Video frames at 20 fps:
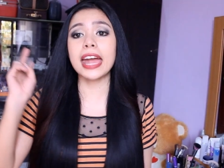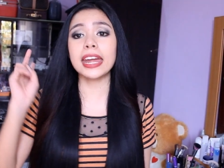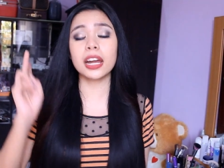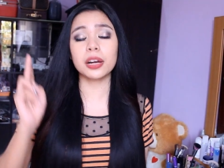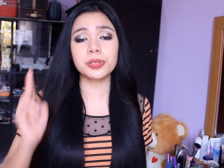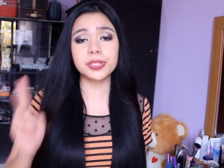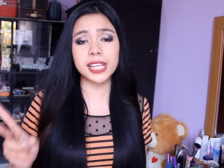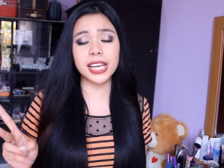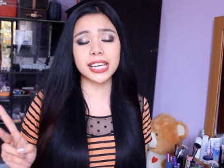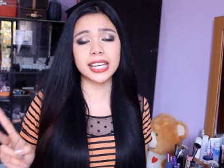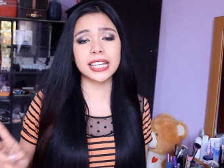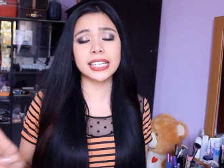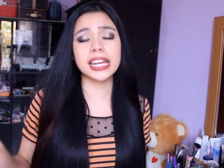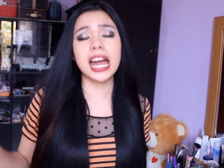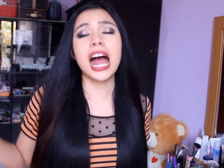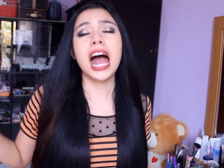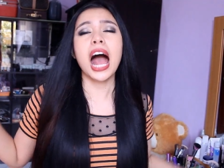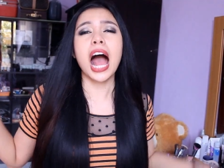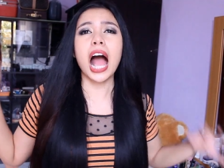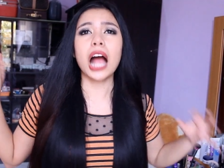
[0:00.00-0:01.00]
And now second,
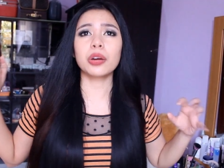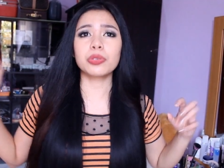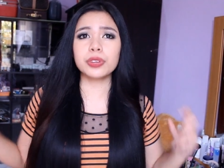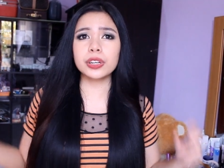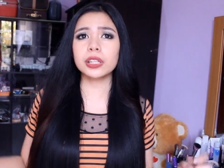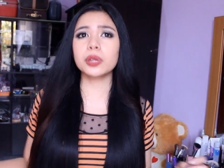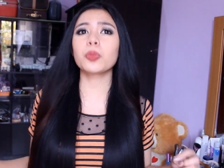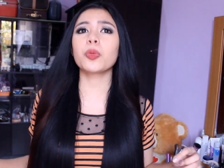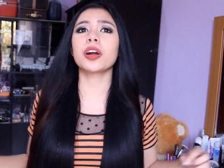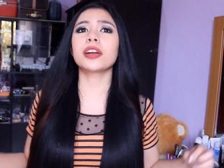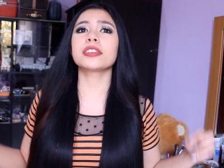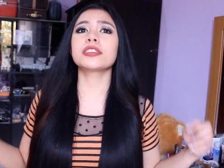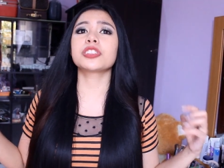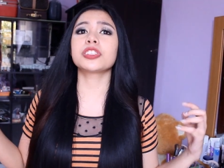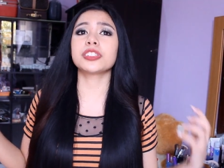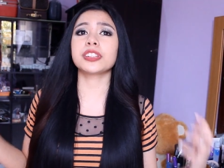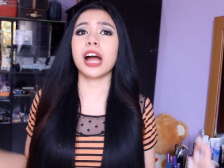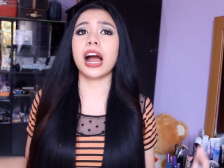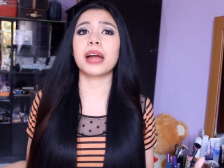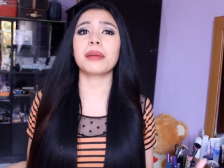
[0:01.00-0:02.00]
I really wanted
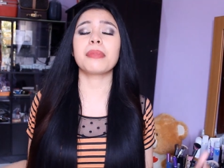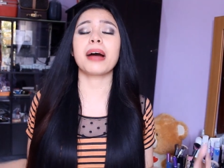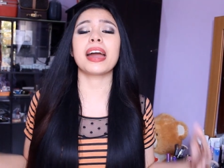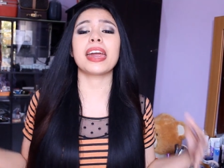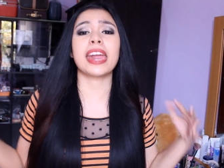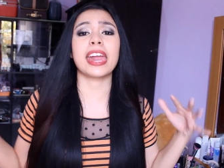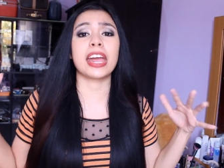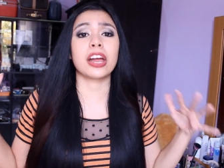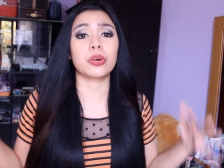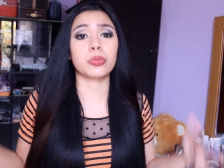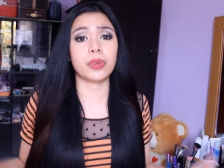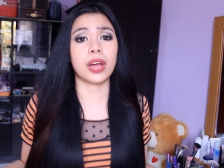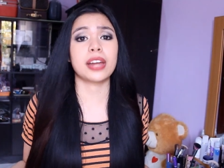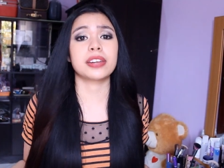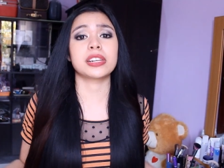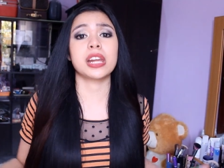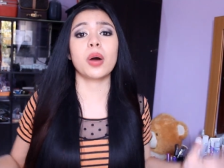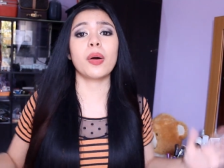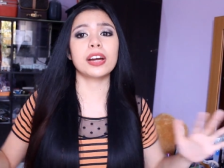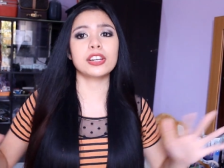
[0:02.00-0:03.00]
to dye my hair
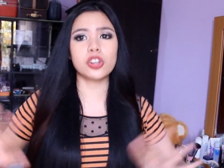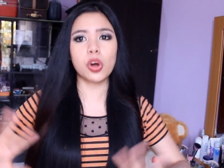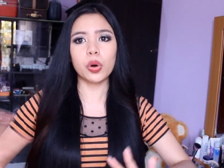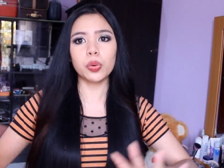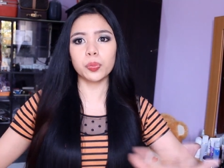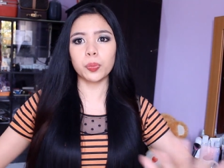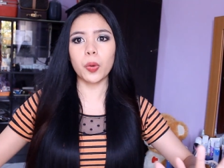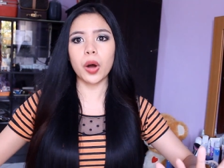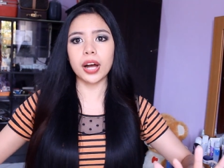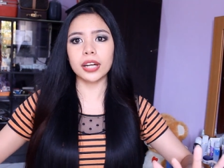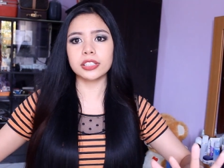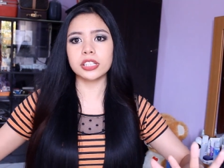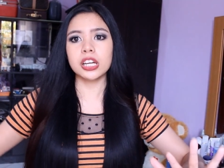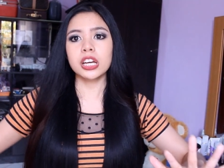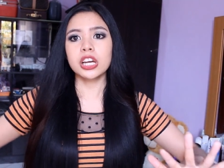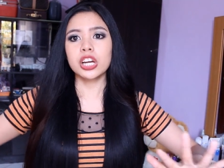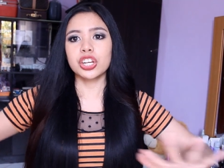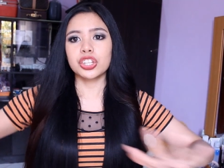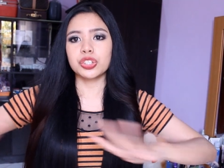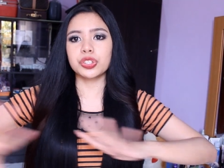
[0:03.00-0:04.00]
red. Now I don't want
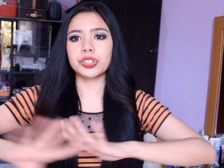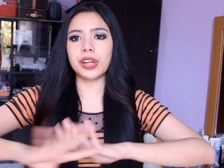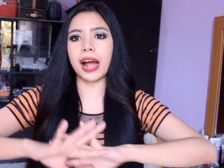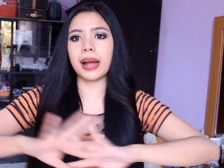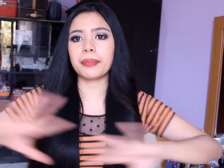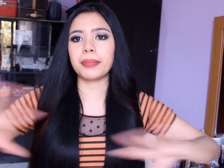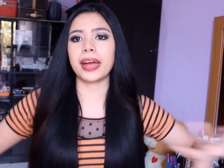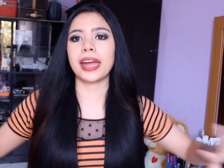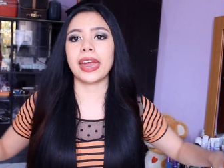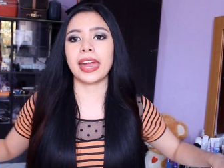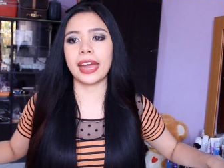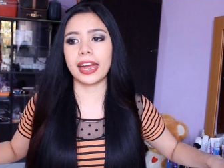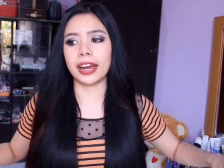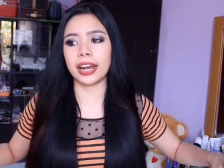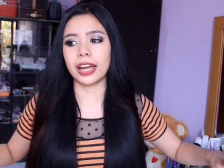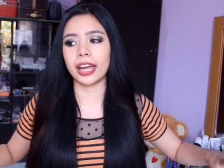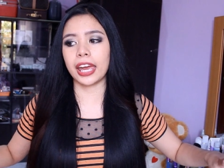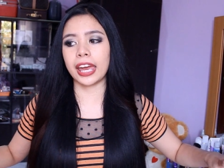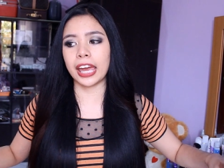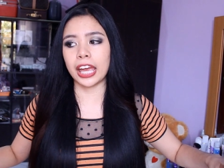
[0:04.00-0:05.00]
to dye my
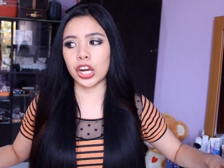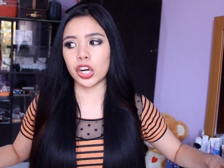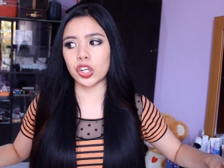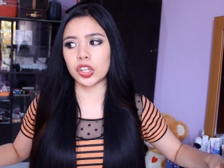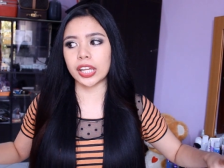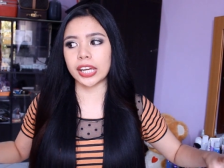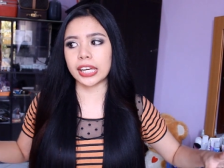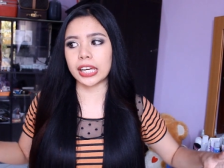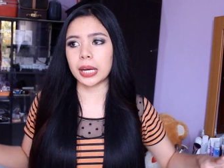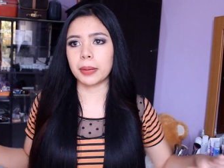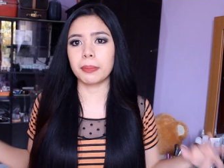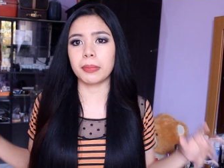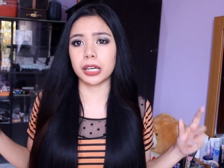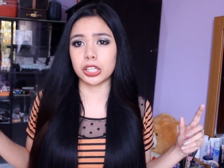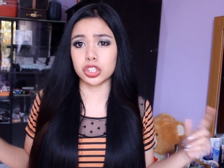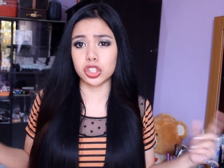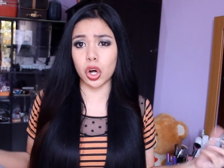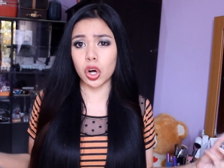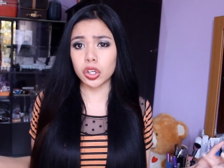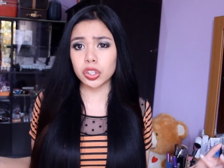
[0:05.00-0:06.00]
hair like a
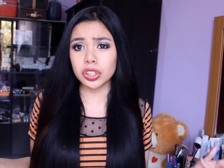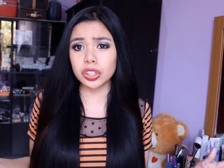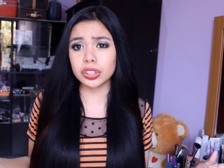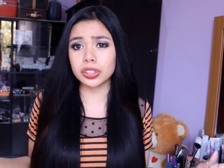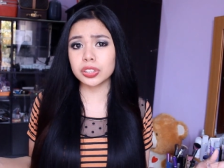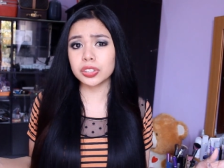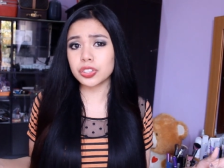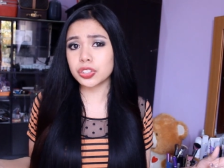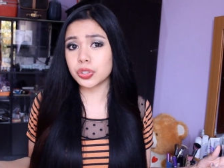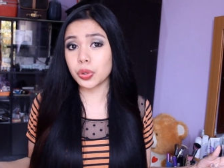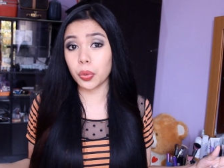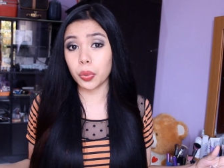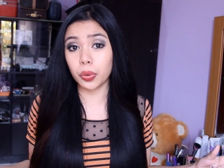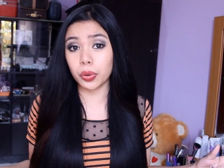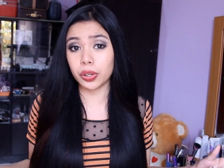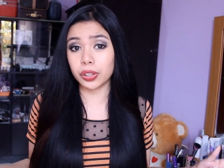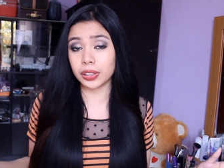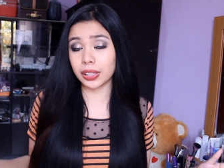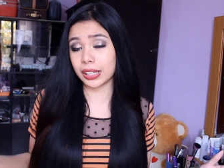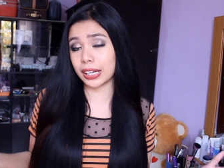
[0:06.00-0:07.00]
McDonald's
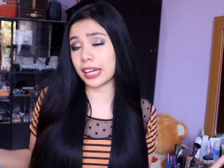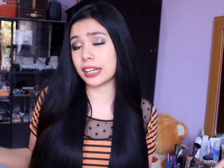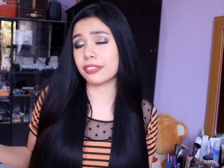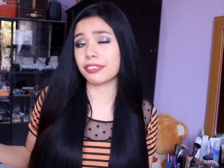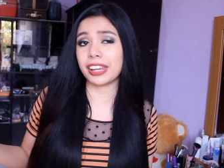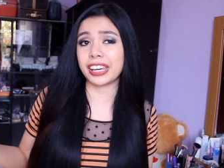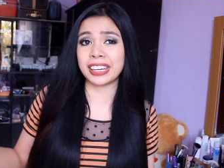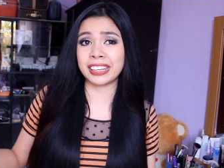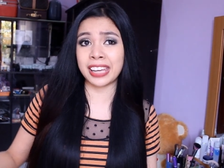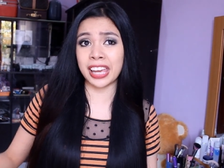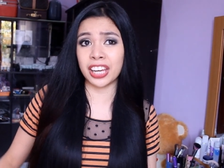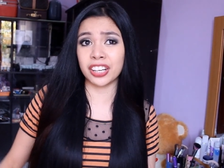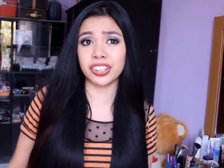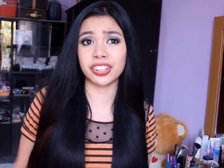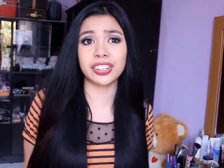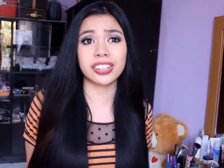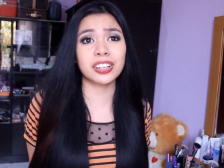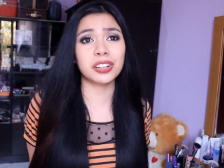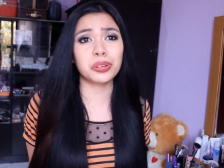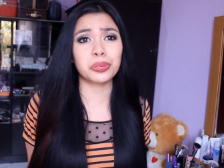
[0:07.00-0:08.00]
or kind of like an
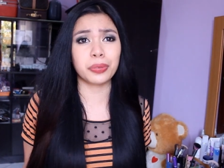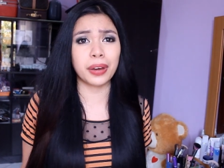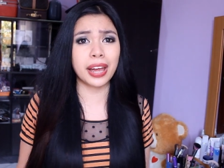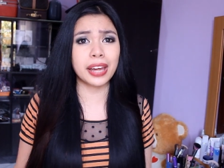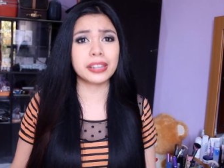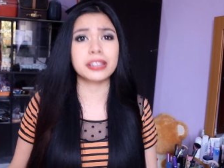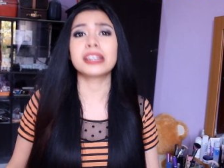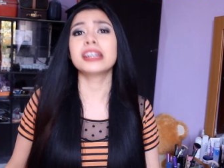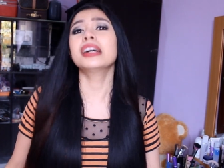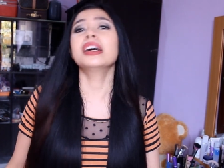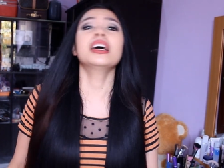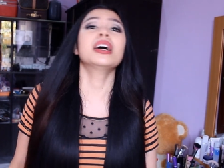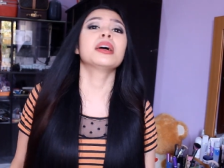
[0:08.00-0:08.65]
Ariel red,